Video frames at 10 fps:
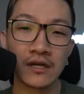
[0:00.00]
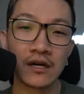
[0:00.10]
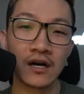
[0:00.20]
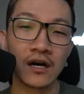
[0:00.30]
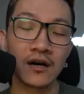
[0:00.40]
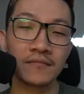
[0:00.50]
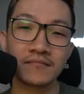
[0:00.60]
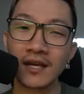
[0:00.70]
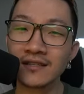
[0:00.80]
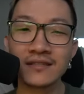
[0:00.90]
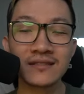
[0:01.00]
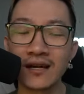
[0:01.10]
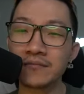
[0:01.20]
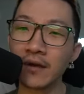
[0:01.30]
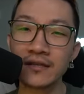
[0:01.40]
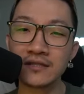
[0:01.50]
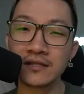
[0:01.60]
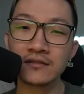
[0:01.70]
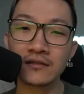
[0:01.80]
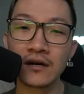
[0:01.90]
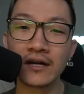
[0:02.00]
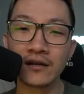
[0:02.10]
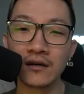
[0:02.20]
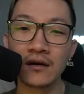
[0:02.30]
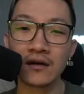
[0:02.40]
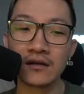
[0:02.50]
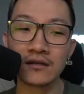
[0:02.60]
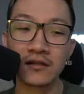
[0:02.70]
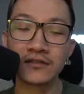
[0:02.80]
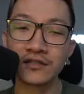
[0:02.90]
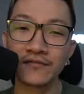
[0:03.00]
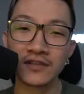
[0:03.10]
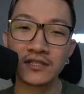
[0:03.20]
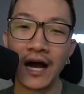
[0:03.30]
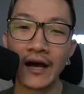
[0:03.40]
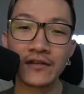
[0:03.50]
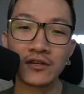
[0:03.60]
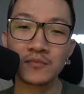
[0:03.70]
Mantine's not amazing into Galarian Stunfisk either,